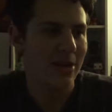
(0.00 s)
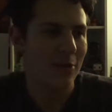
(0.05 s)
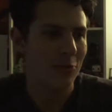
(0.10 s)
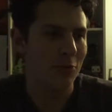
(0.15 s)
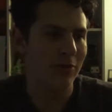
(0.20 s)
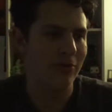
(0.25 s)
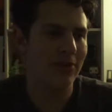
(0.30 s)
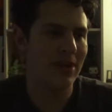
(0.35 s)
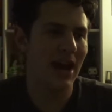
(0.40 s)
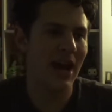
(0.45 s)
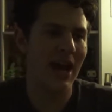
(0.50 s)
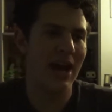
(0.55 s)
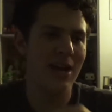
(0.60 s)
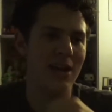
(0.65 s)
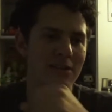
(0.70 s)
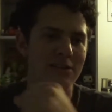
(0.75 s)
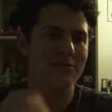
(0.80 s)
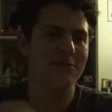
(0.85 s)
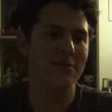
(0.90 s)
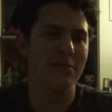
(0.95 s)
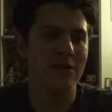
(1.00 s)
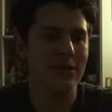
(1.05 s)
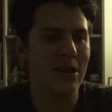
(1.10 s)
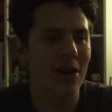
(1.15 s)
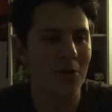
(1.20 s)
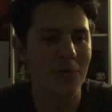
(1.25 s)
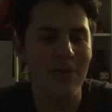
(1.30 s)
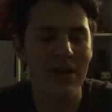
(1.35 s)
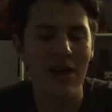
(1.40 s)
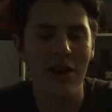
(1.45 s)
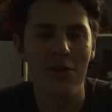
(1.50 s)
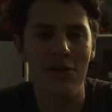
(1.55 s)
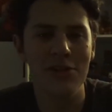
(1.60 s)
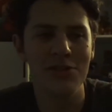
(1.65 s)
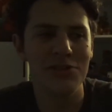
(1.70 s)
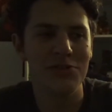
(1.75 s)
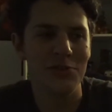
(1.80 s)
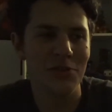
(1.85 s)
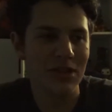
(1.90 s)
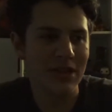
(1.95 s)
We've got Romeo
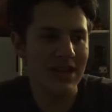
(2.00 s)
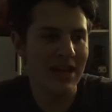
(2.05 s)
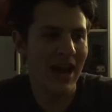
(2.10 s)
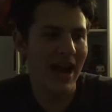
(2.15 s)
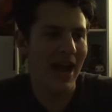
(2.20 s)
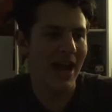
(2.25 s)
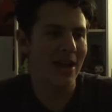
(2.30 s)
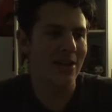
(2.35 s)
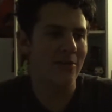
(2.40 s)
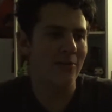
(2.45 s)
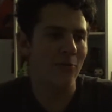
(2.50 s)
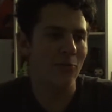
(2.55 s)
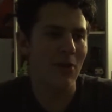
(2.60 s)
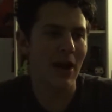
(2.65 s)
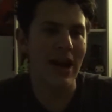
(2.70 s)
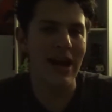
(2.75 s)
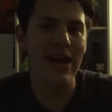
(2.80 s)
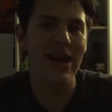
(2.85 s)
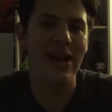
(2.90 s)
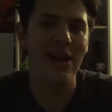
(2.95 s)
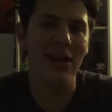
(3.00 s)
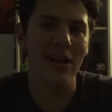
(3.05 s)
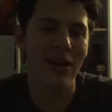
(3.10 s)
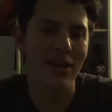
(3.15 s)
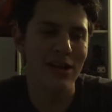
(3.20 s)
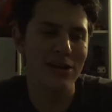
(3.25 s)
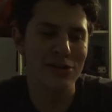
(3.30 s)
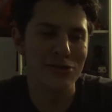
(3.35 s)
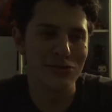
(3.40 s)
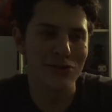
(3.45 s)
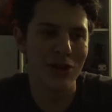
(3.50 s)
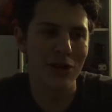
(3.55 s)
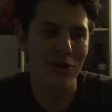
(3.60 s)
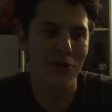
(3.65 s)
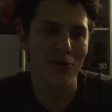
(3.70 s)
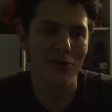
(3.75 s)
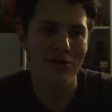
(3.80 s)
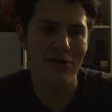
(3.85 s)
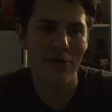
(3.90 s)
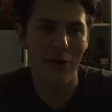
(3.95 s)
and Juliet riding on a
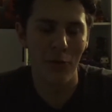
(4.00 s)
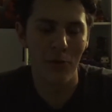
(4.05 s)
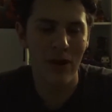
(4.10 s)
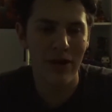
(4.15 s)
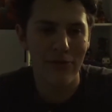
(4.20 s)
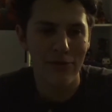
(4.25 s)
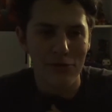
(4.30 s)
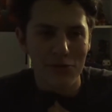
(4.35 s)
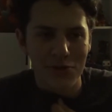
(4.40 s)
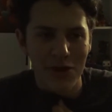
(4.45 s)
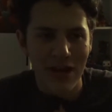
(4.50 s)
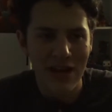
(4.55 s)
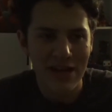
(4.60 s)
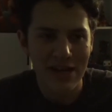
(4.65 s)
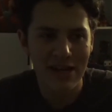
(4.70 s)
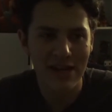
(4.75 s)
drone, trying